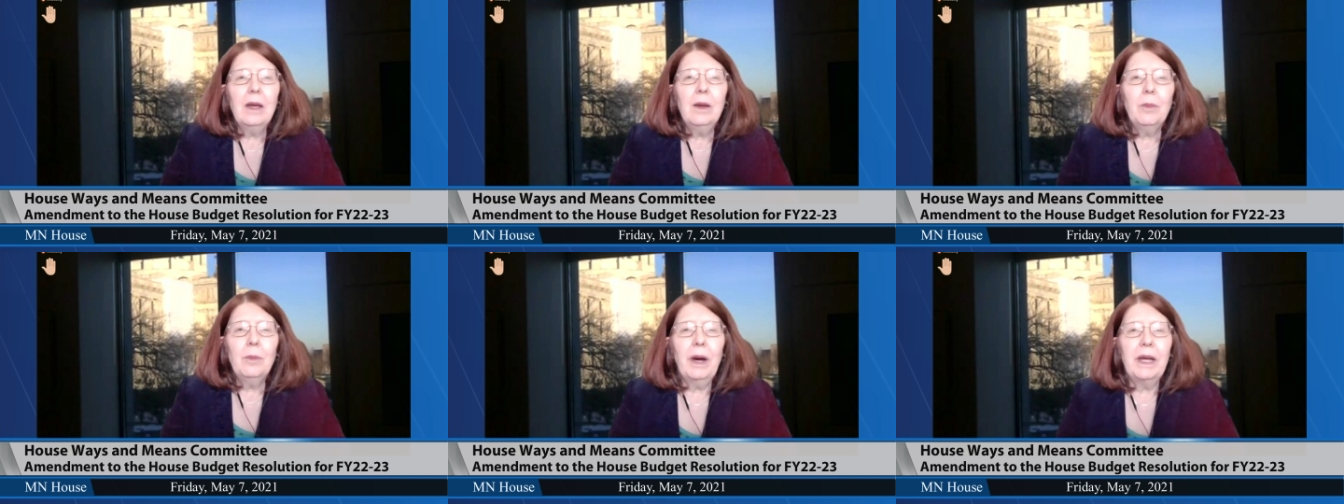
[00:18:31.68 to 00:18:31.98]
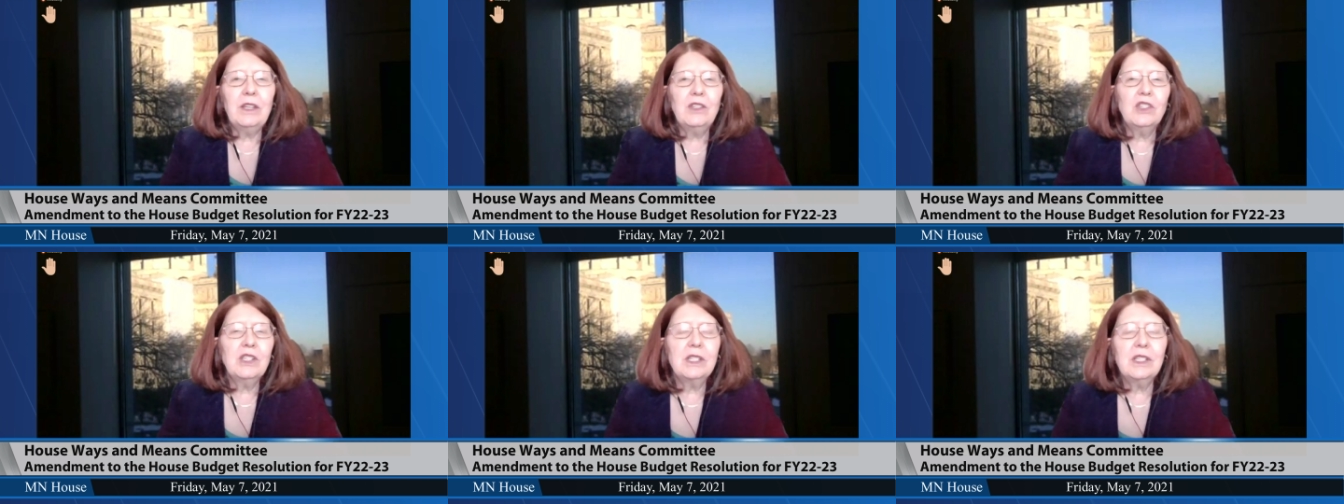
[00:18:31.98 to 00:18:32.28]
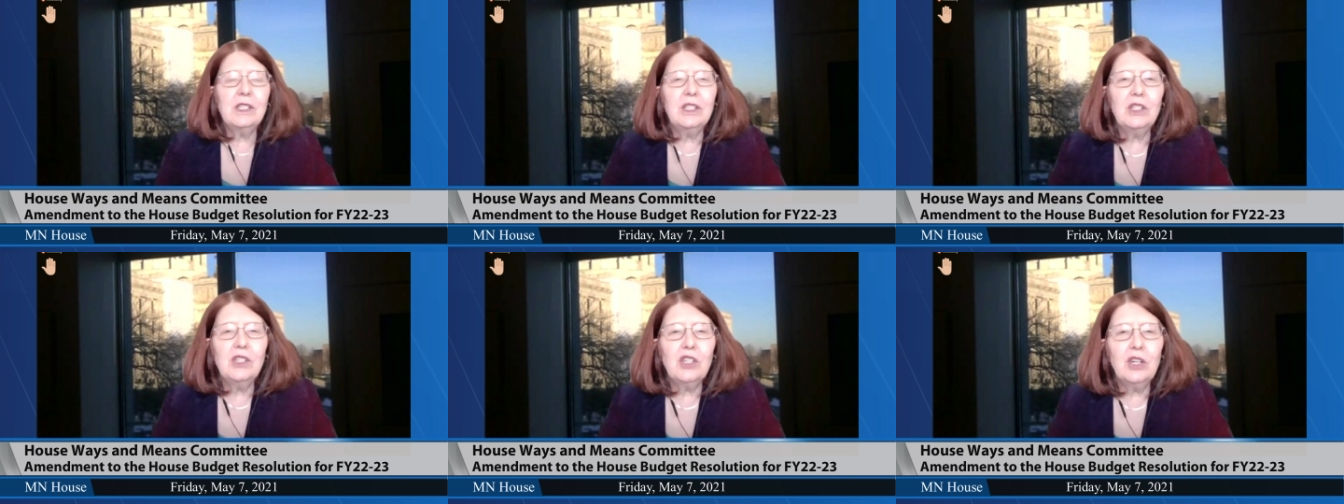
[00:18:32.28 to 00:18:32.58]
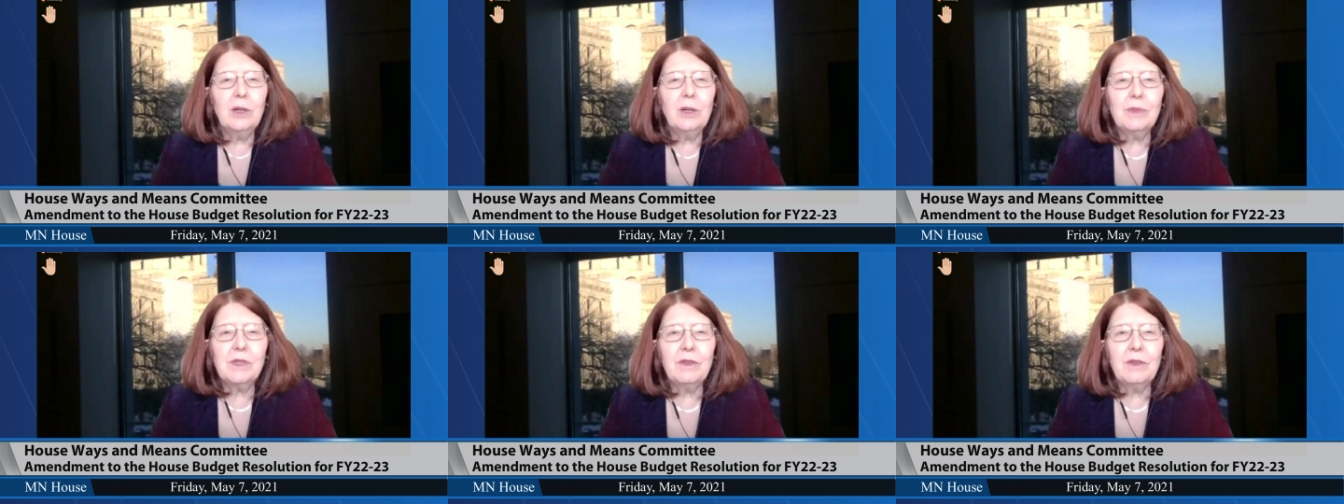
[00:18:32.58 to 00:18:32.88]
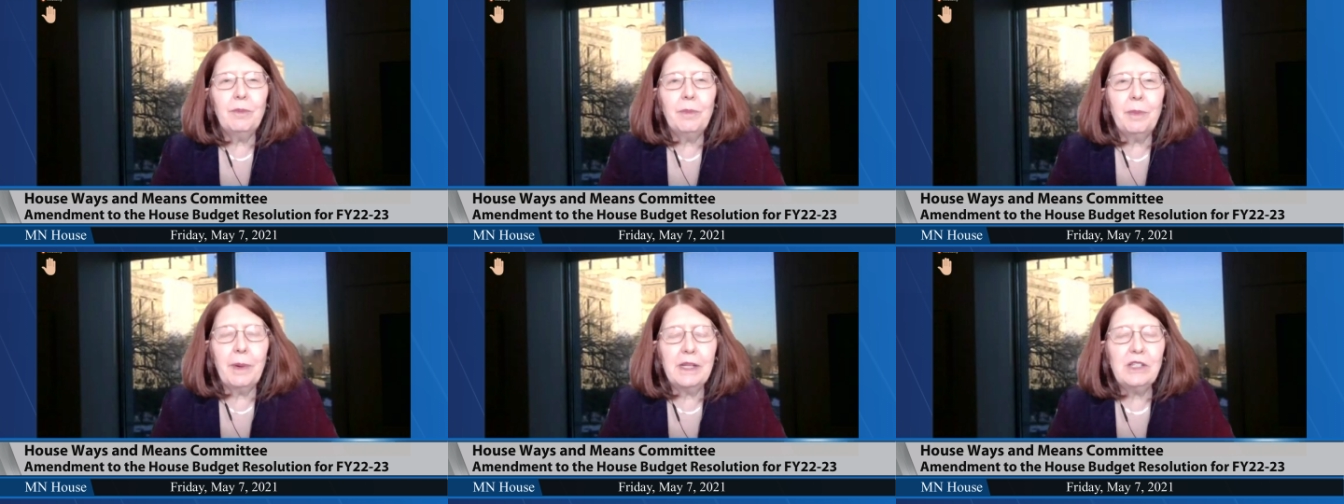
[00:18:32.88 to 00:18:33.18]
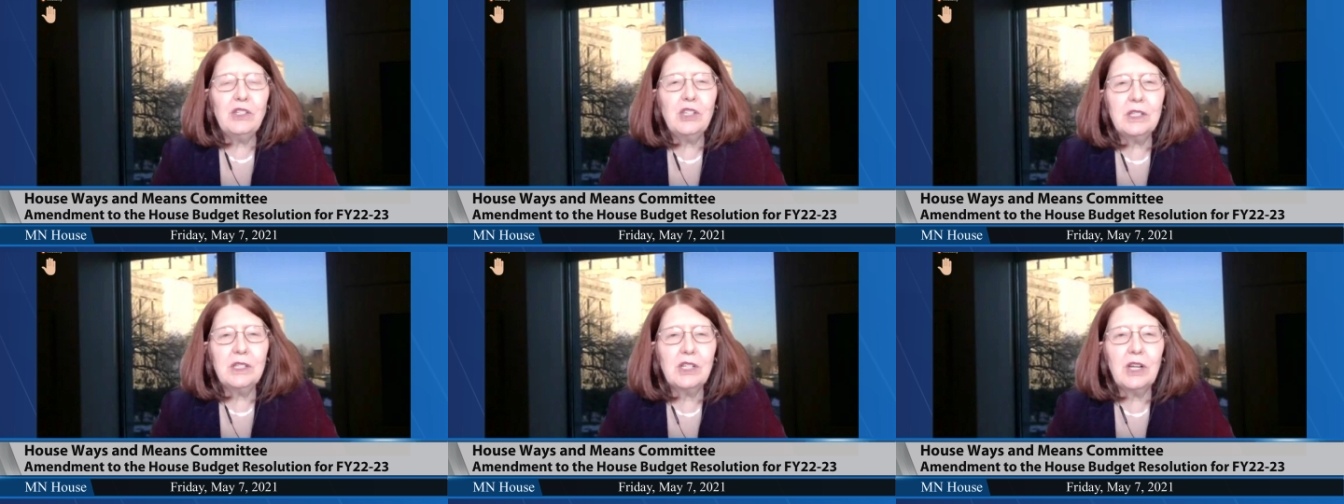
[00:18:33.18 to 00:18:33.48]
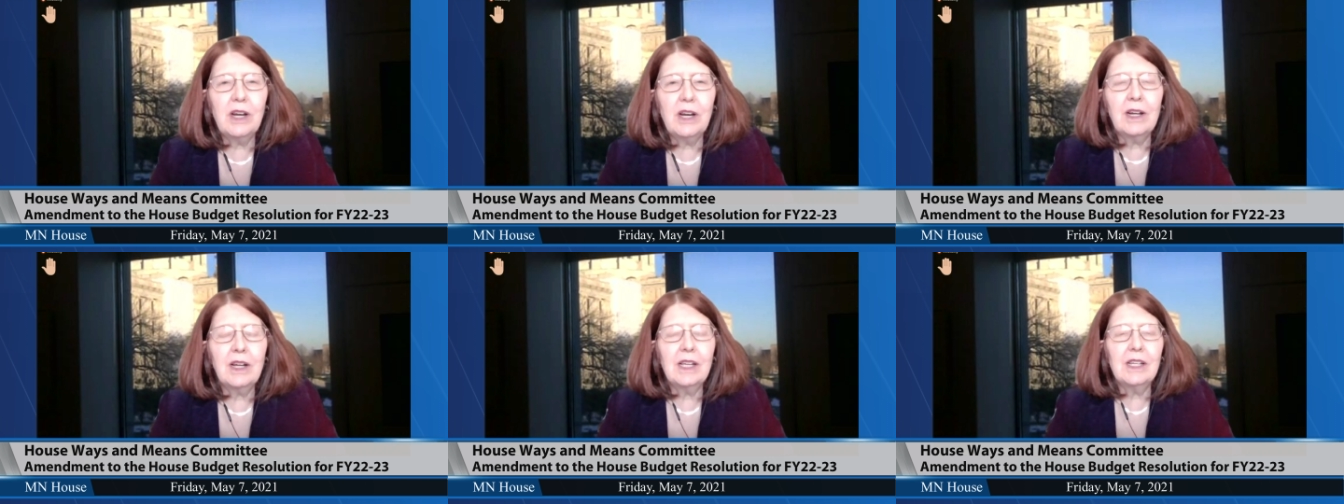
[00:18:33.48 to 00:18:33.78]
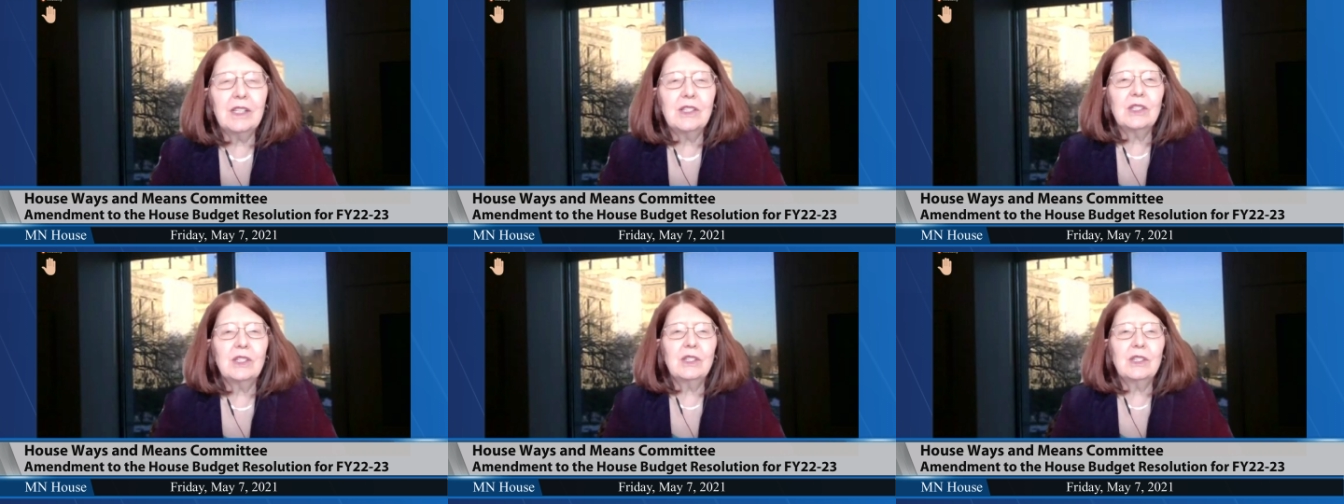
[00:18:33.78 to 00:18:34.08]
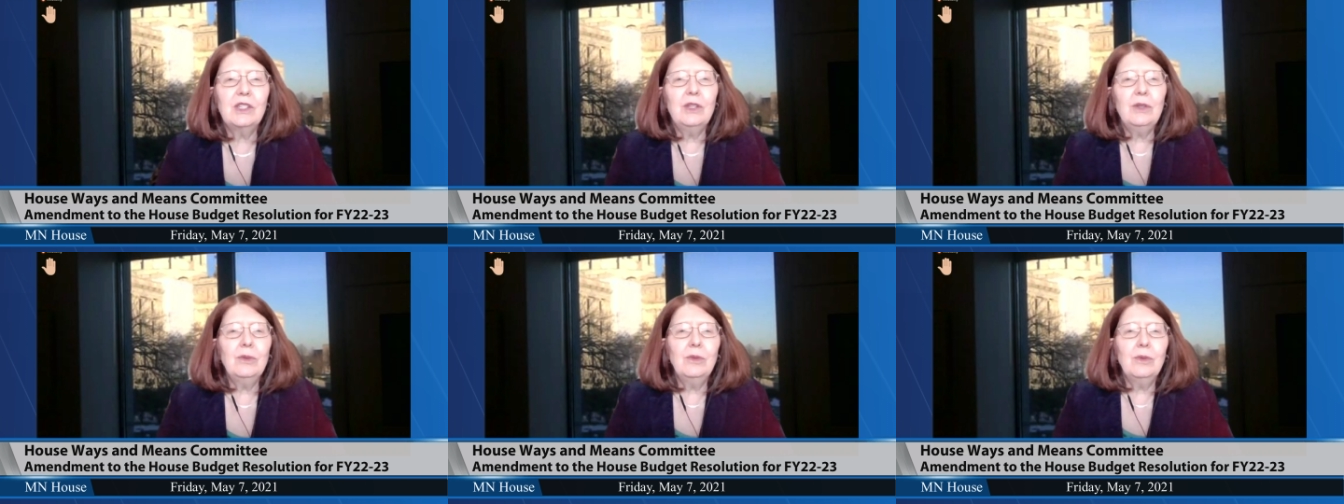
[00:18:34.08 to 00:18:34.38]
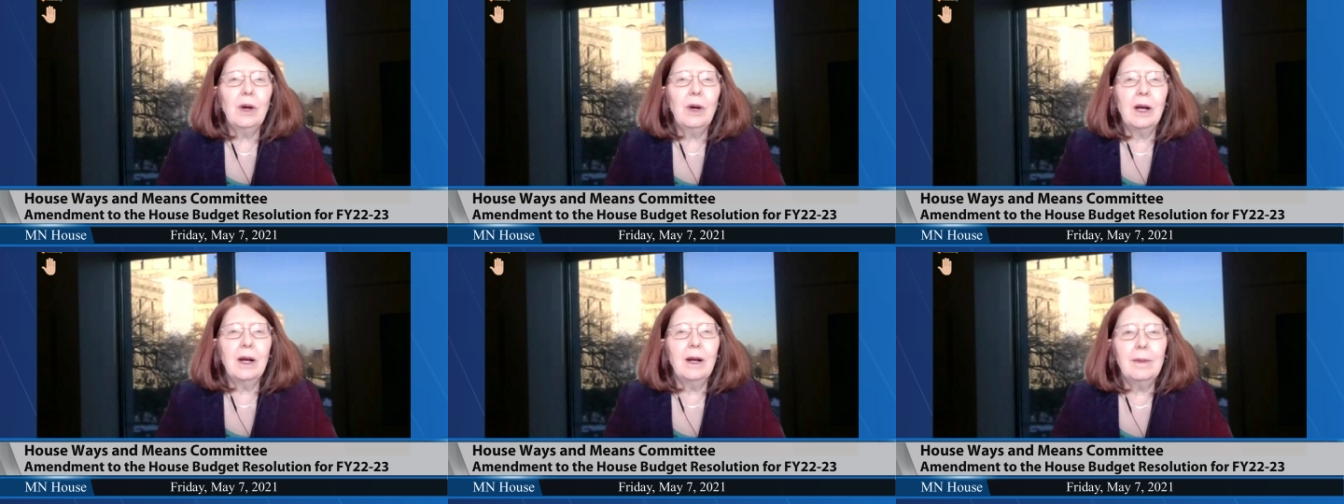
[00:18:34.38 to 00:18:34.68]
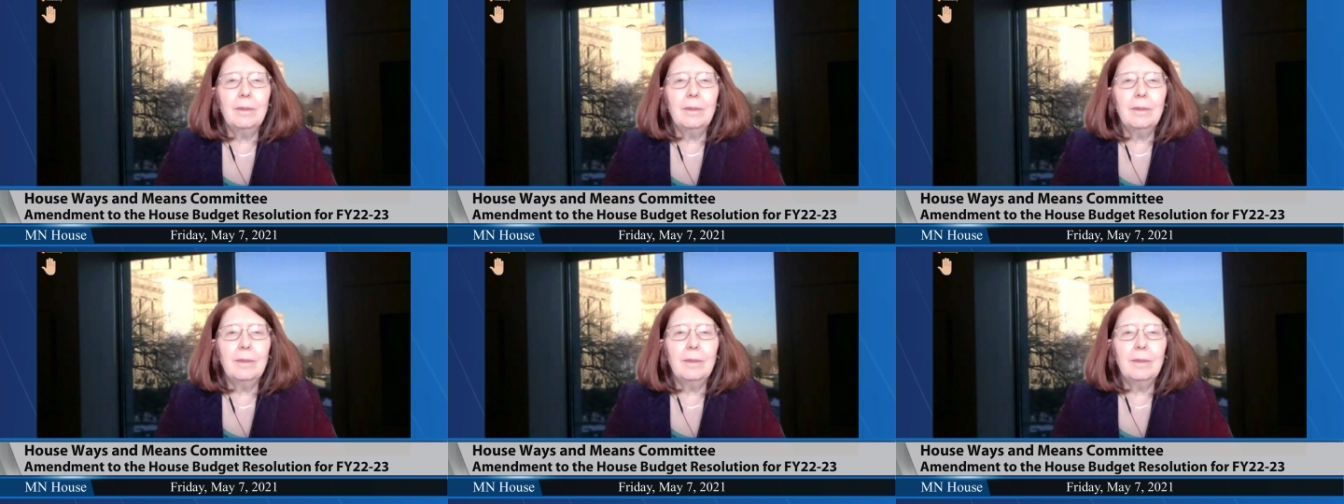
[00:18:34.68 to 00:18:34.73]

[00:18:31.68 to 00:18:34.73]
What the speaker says: but just in terms of budget targets to